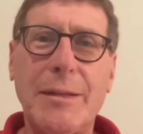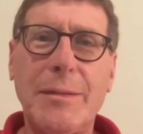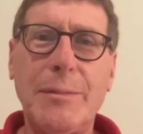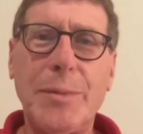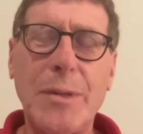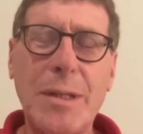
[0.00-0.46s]

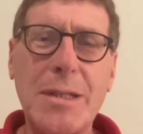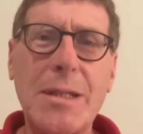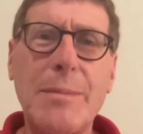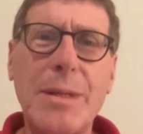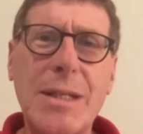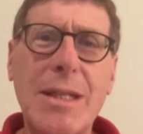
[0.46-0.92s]

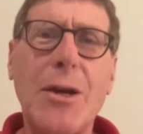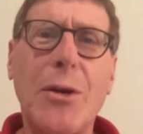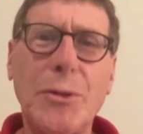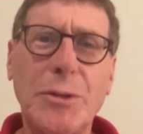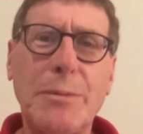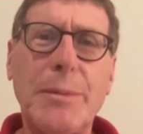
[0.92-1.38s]
Buddhism is the
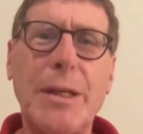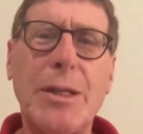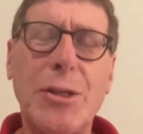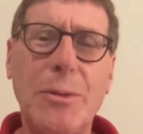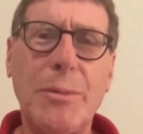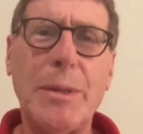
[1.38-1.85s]
ultimate
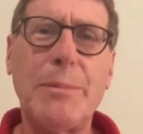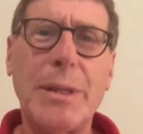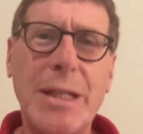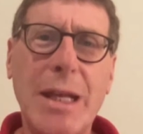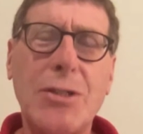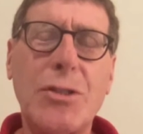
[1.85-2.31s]
human
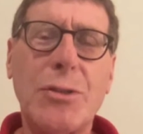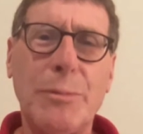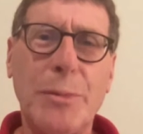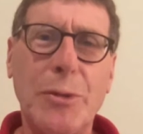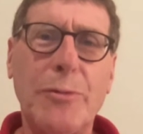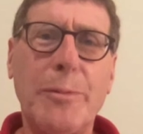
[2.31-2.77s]
potential
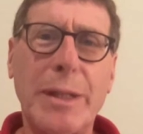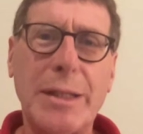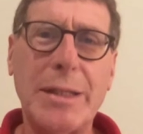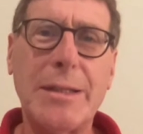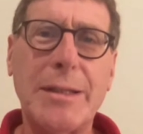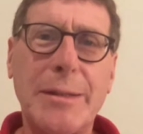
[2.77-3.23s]

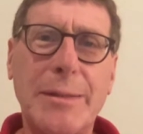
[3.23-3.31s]
movement.